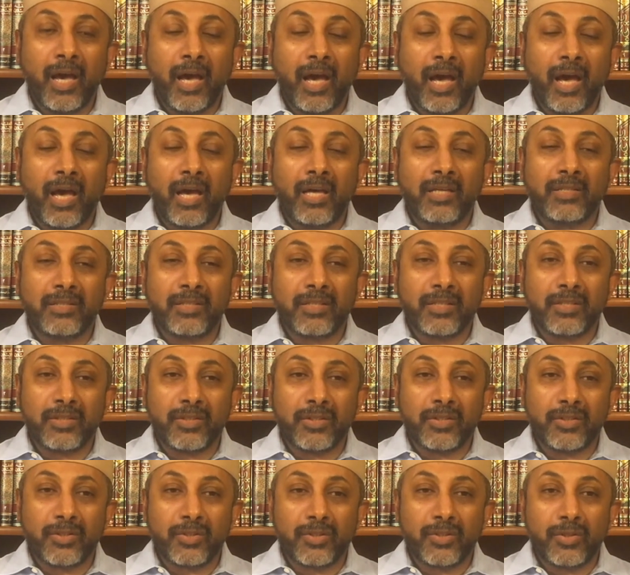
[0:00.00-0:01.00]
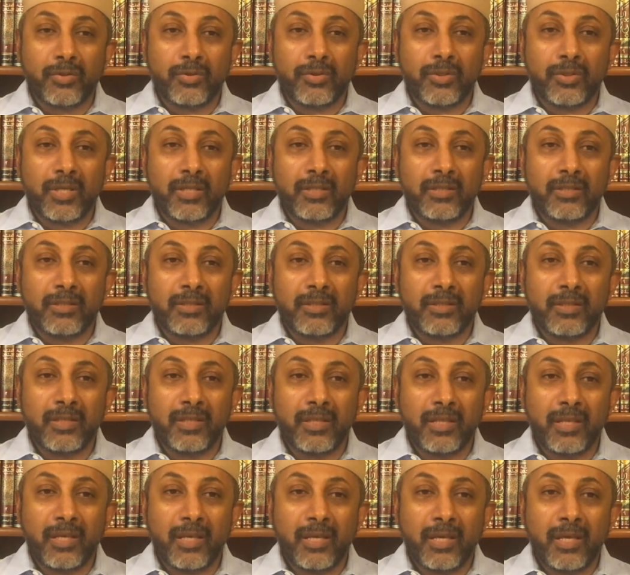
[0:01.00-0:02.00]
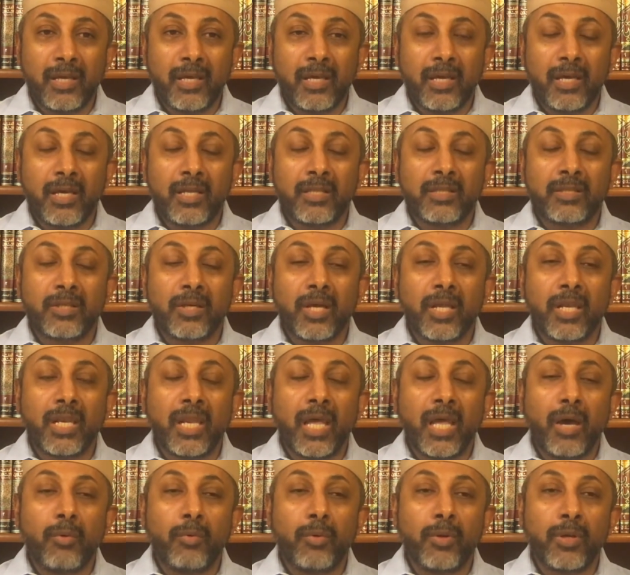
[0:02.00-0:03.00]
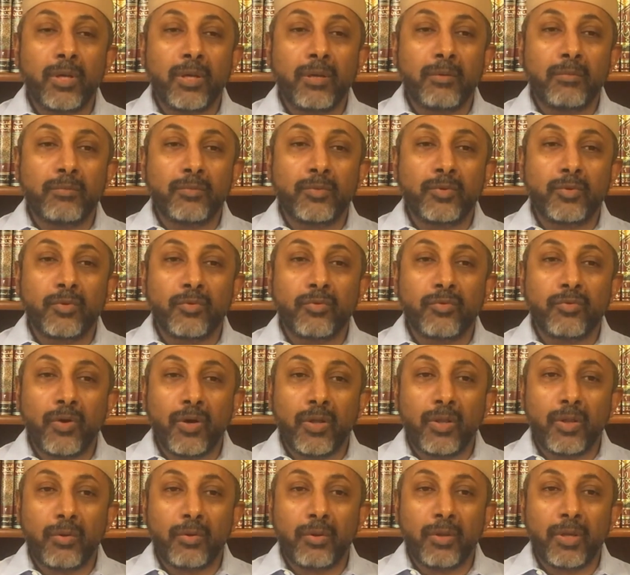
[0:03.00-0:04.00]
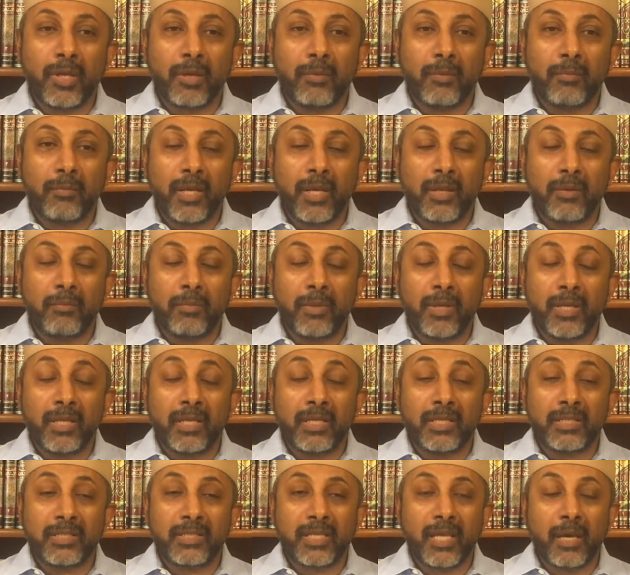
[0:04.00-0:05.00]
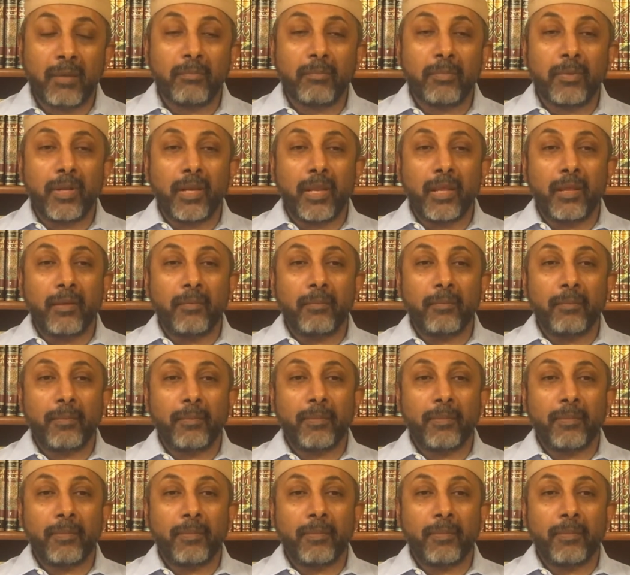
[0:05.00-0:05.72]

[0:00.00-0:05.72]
as his student and to allow him to follow him and be in his company.